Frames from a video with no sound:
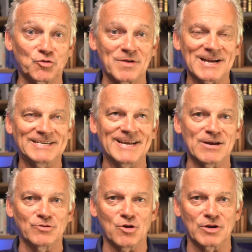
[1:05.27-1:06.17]
to crack
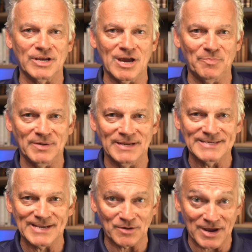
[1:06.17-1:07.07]
down on
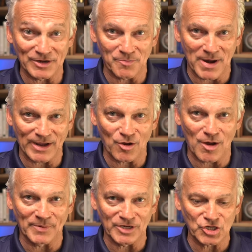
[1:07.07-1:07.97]
companies that are undermining
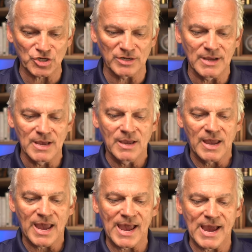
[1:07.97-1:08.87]
competition.
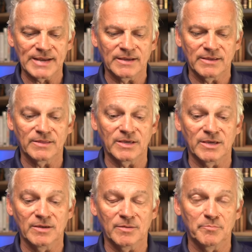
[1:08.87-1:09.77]
And
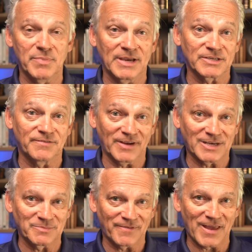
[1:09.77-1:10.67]
the biggest
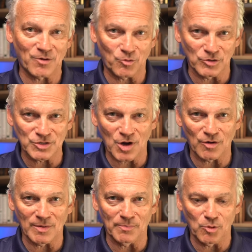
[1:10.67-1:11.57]
victims of that, of course,
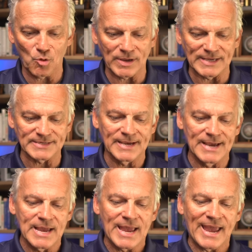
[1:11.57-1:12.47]
are employees.
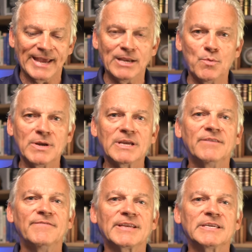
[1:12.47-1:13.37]
Anyone
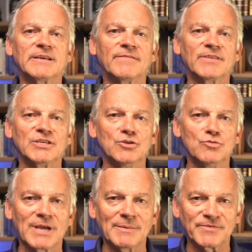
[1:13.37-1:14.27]
convicted of these
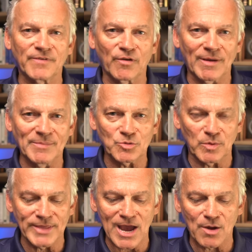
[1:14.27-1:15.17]
new types of agreements
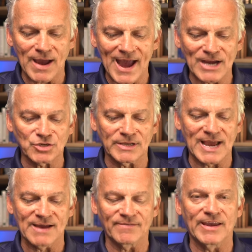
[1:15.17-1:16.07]
will now actually
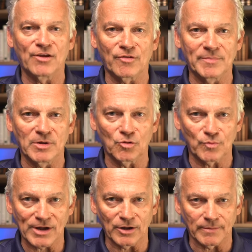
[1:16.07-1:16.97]
have a criminal
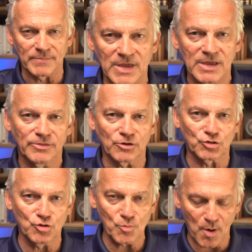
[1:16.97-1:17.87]
record. There
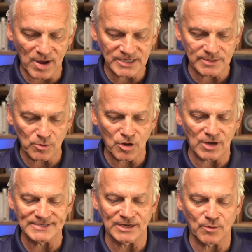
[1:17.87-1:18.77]
are two possible
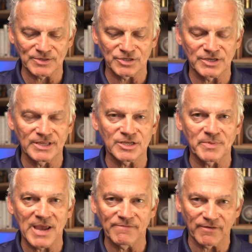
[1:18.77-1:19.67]
consequences to this
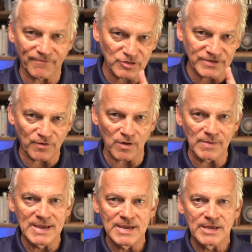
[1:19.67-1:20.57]
behavior. First of all,